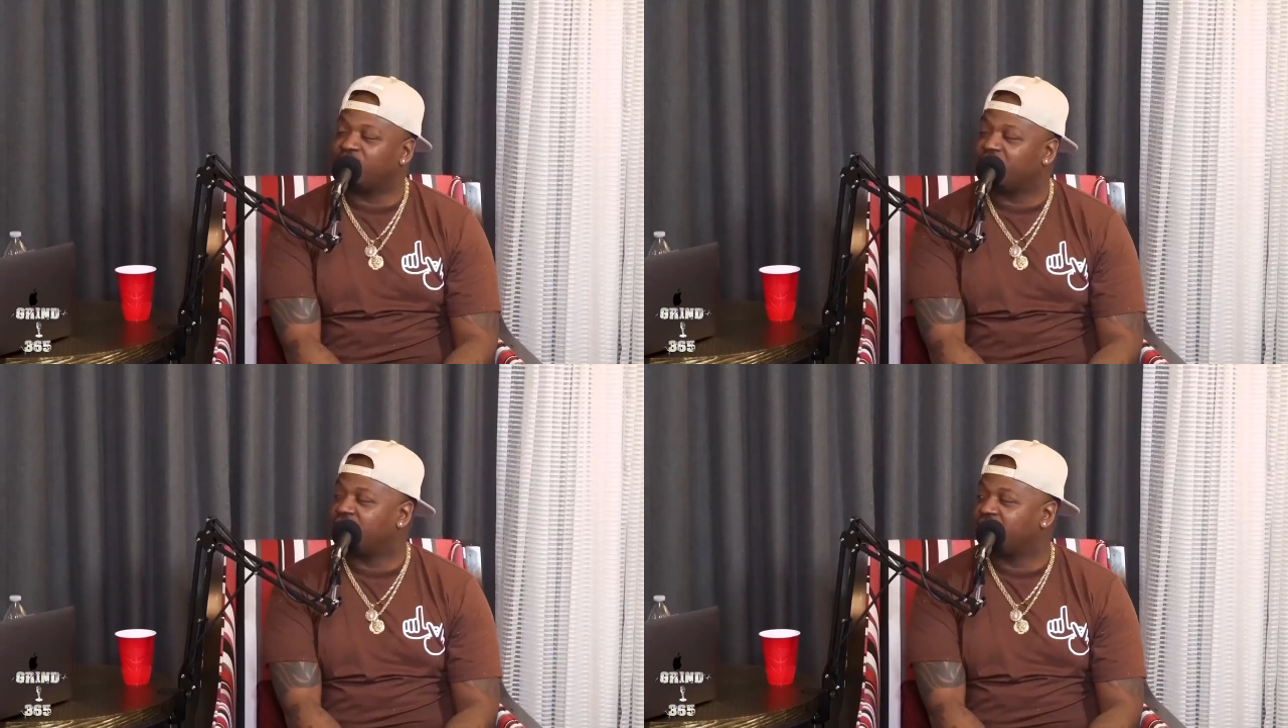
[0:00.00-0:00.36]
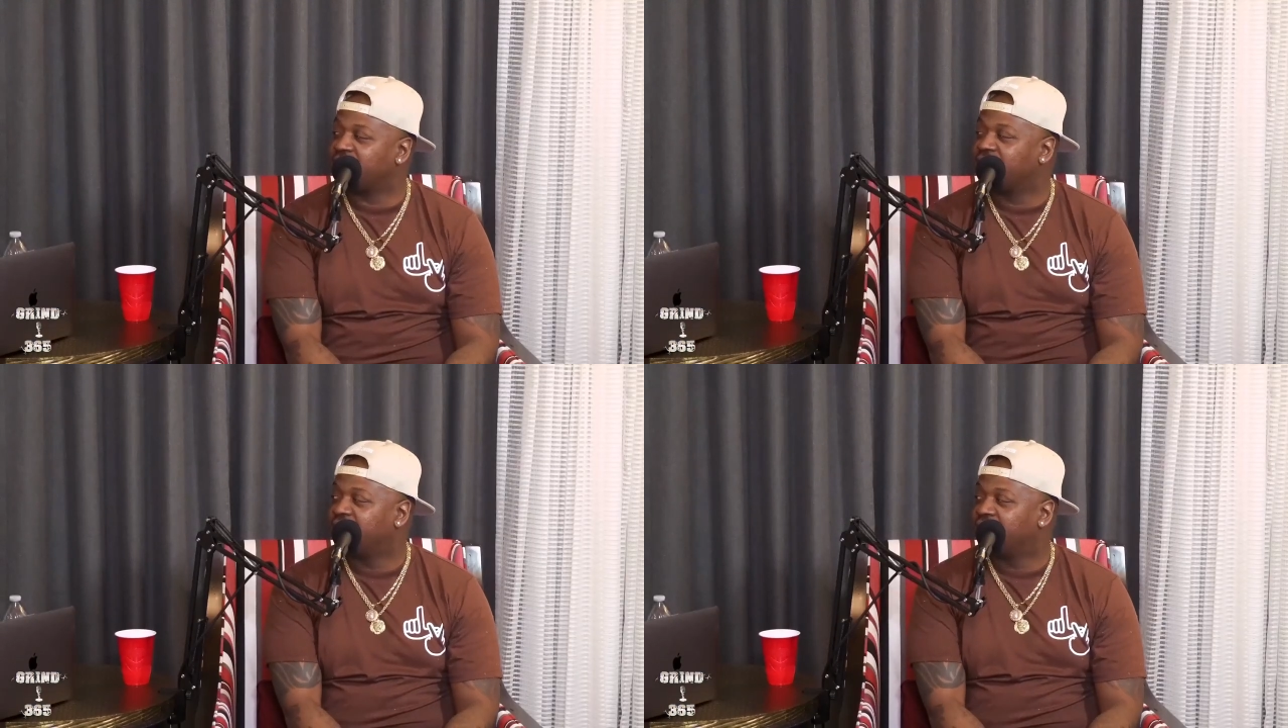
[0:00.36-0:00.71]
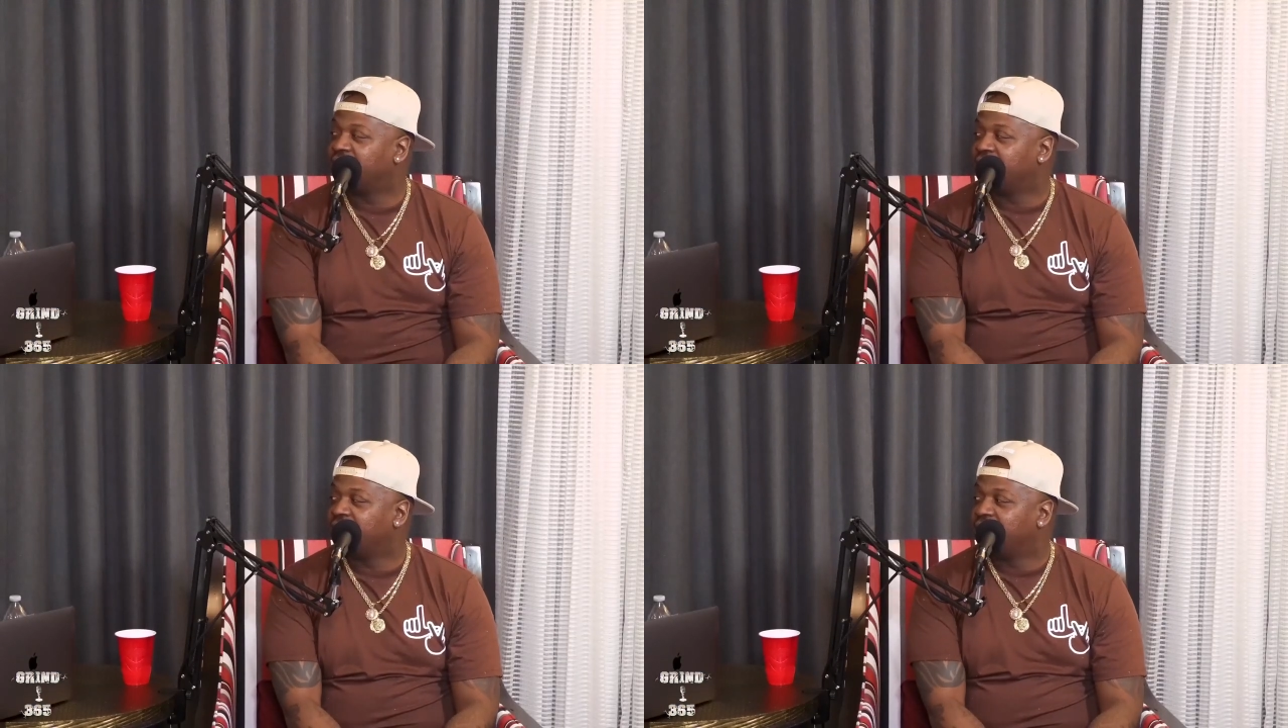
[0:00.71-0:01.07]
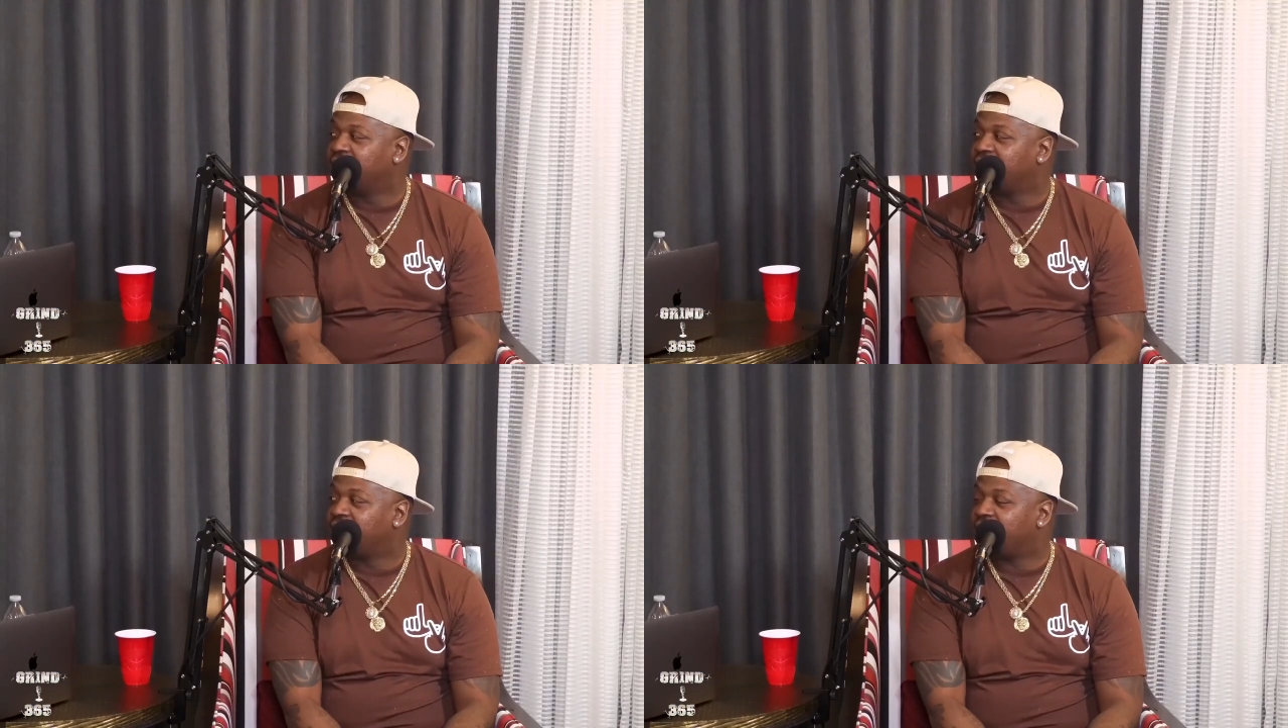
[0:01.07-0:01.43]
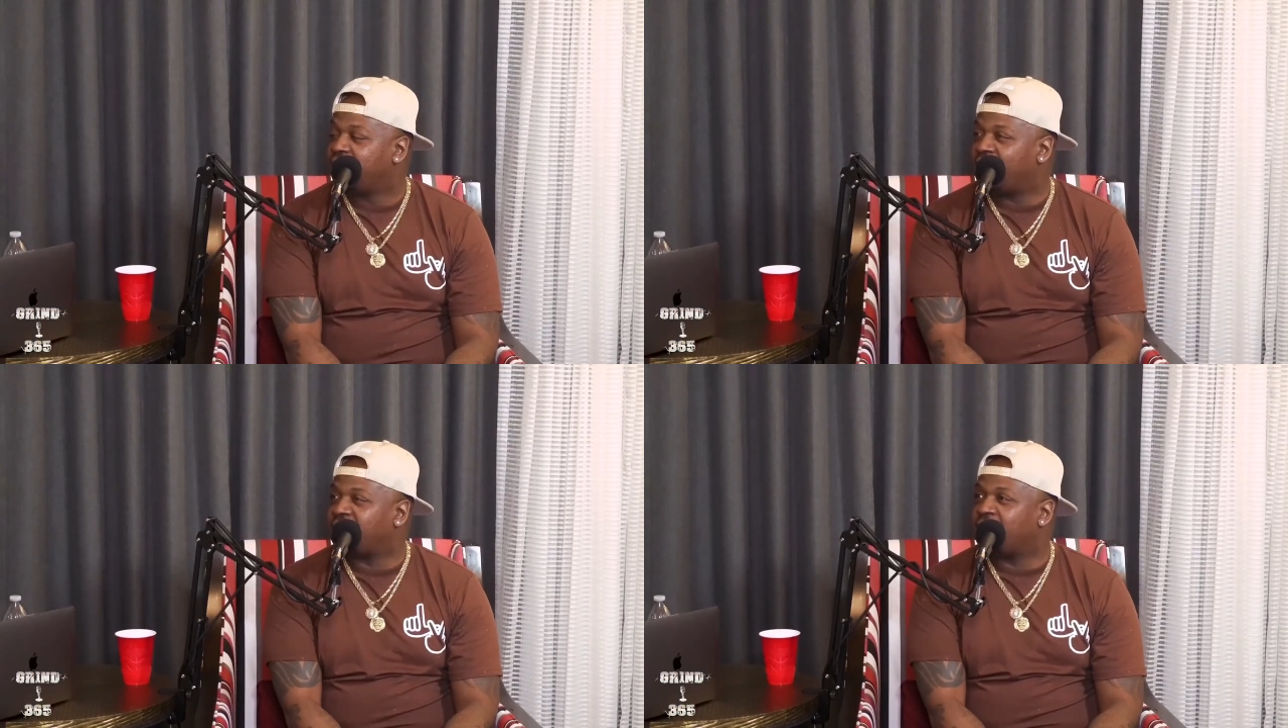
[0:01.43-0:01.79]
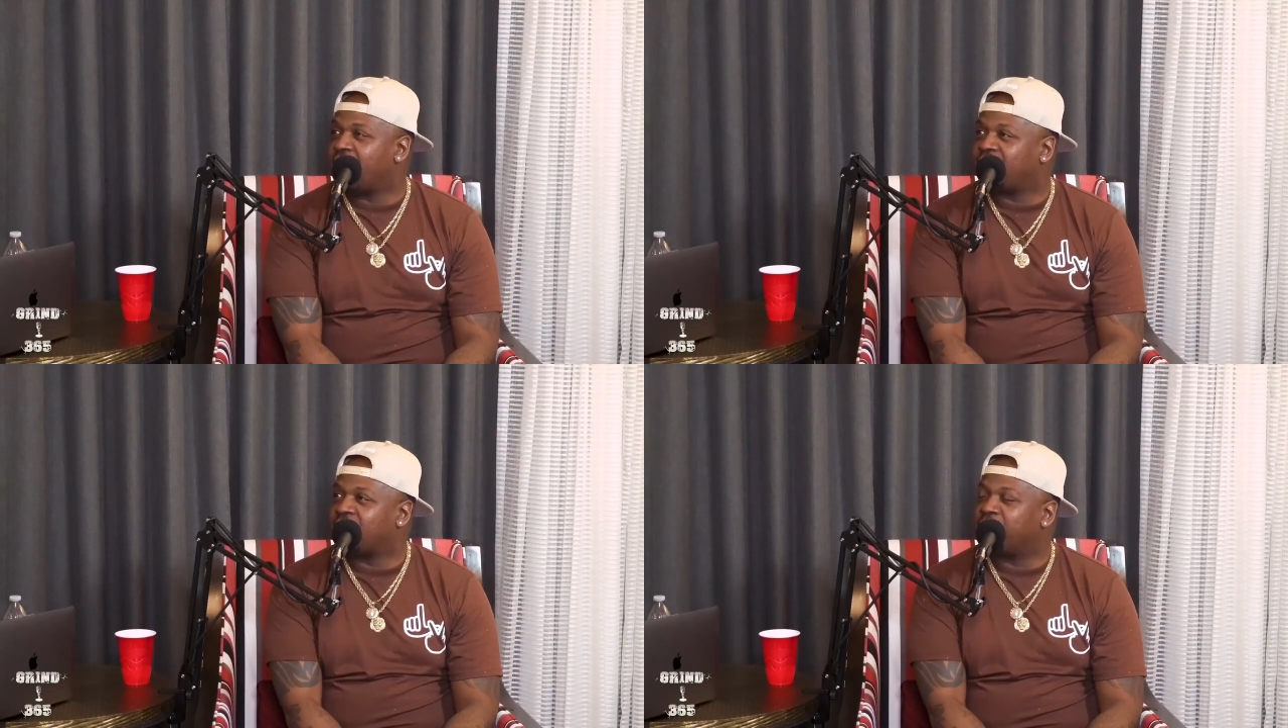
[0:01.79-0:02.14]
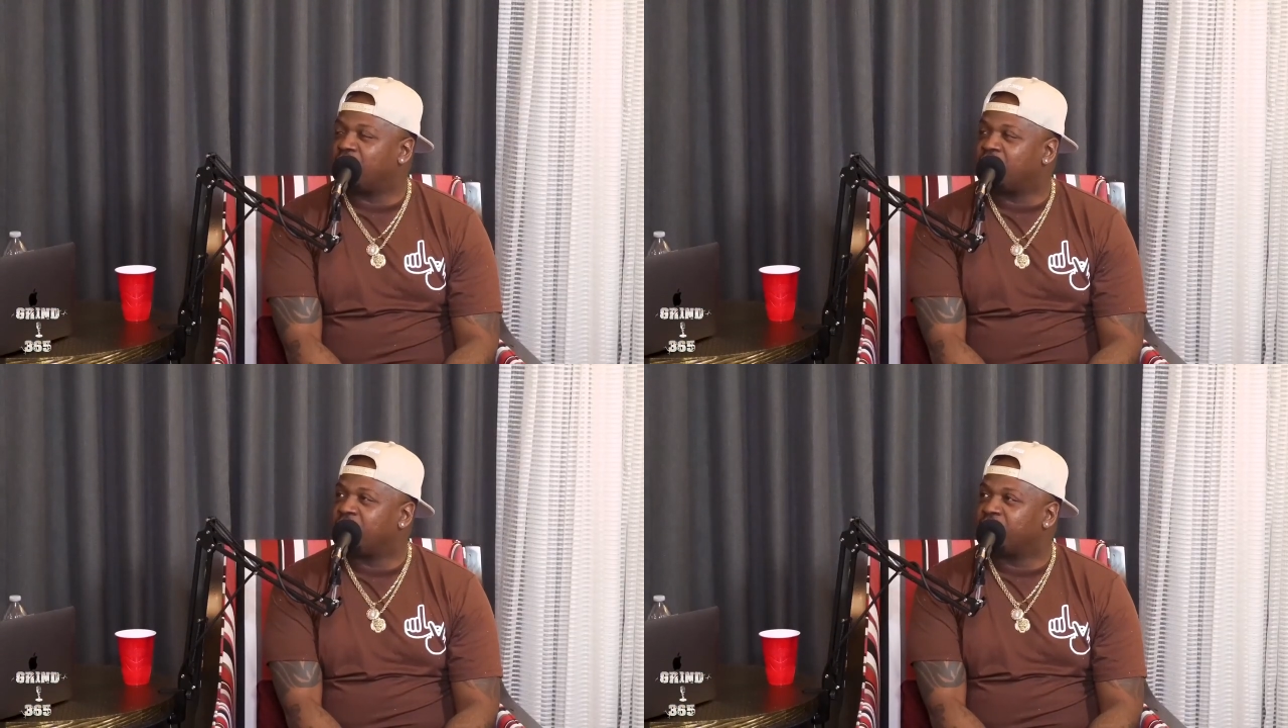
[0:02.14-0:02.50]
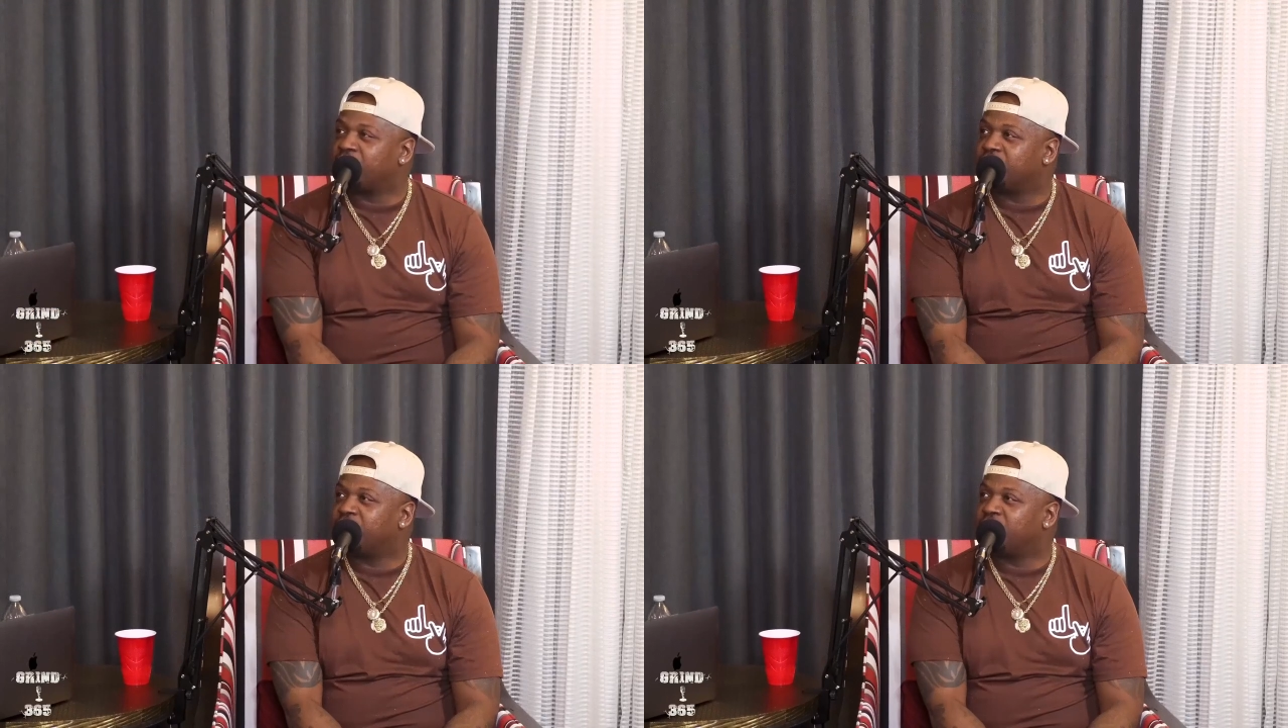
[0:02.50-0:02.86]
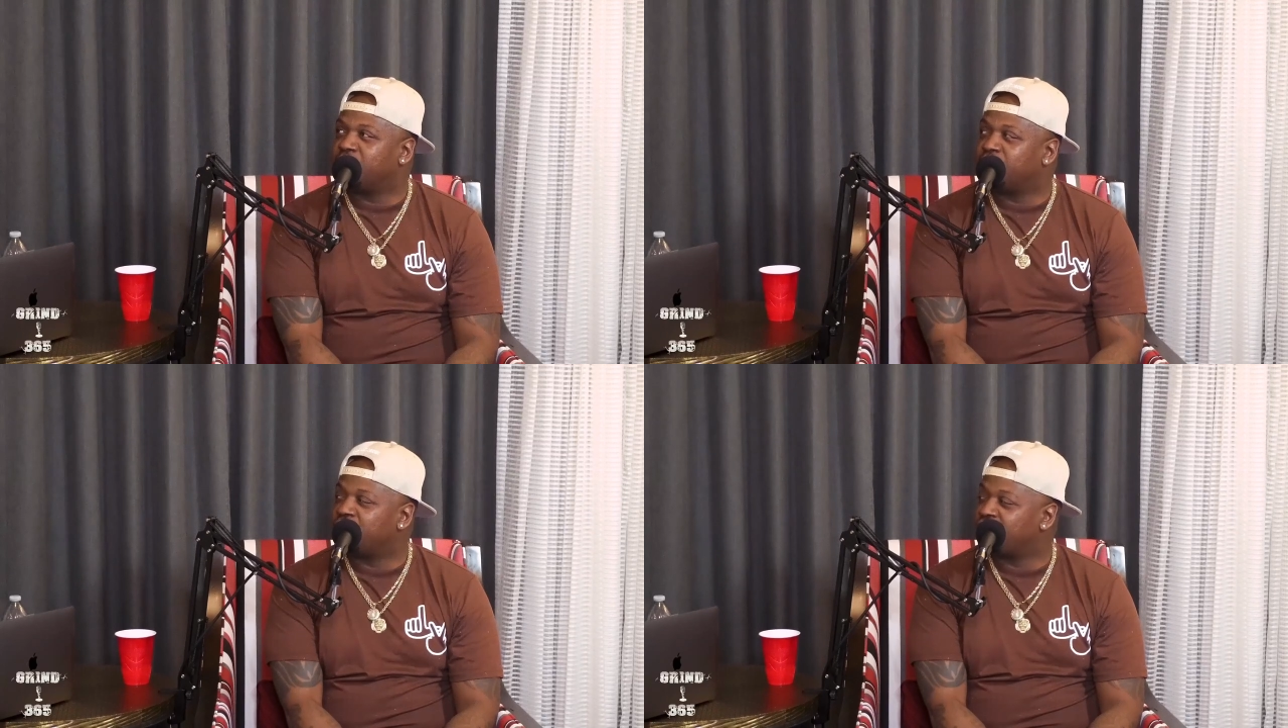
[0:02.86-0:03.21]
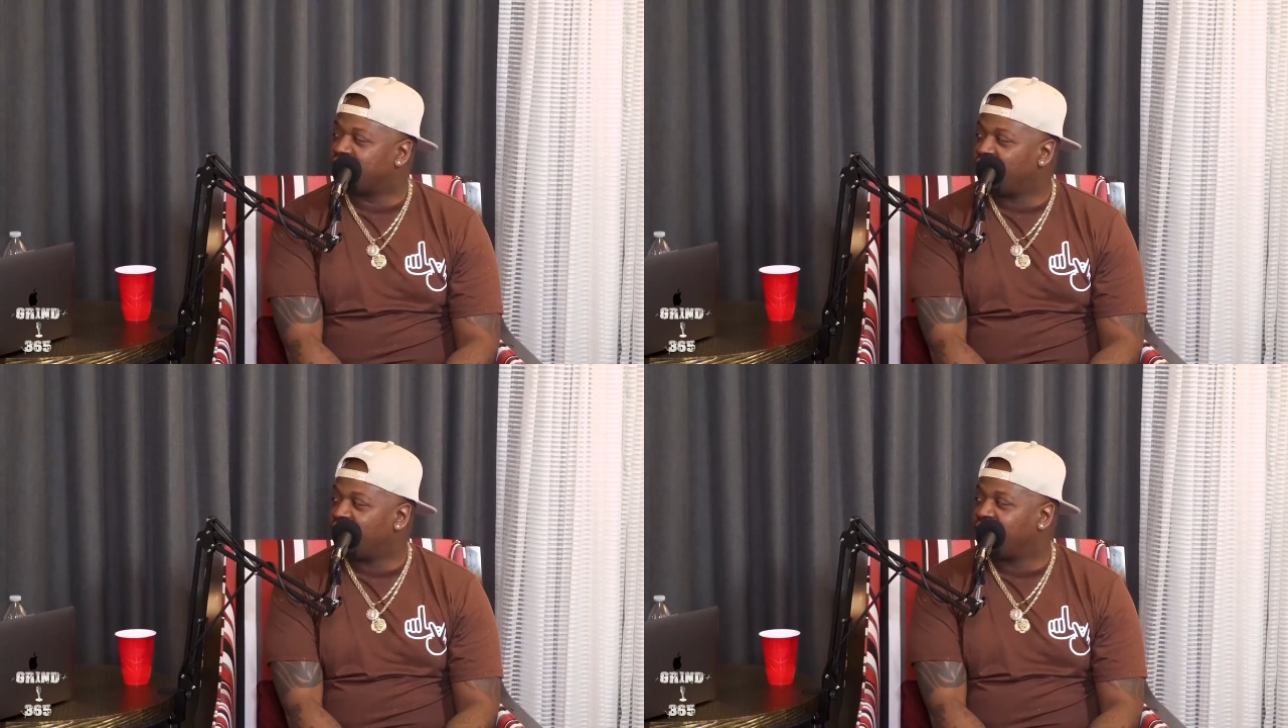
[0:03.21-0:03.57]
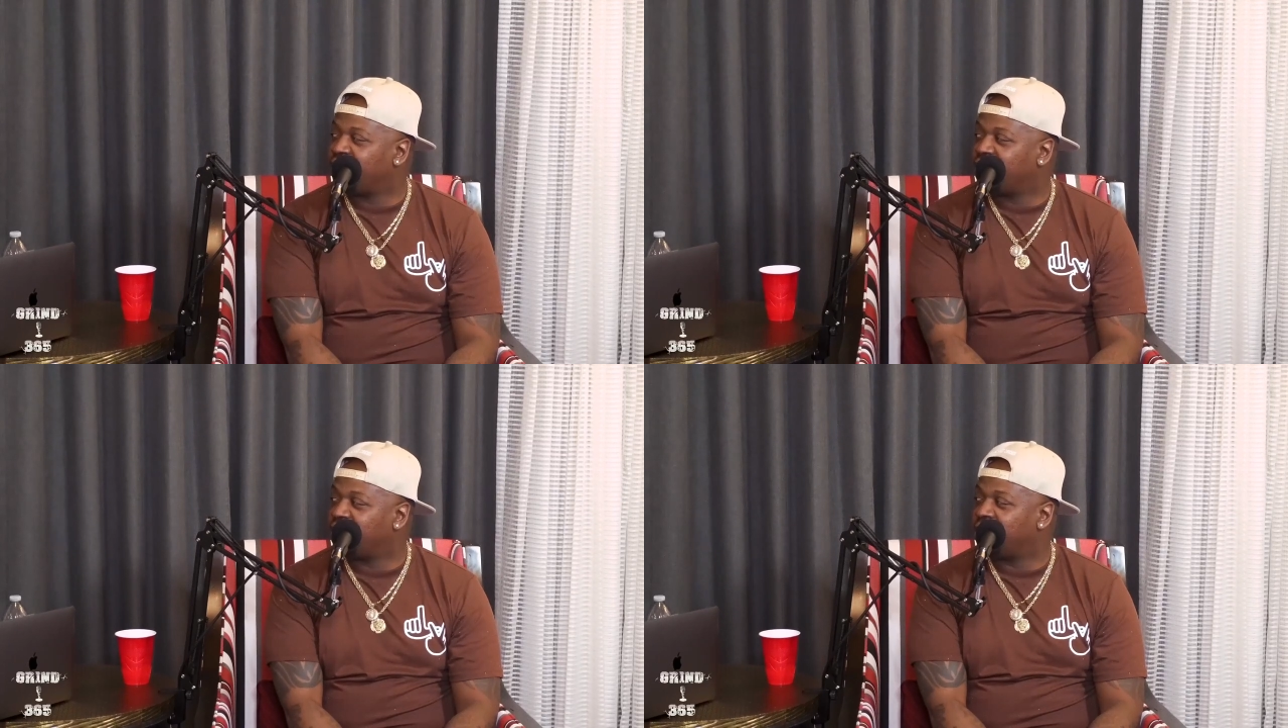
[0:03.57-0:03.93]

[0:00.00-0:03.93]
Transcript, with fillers: around, around, the same success. I think I think both of them Billboard charted.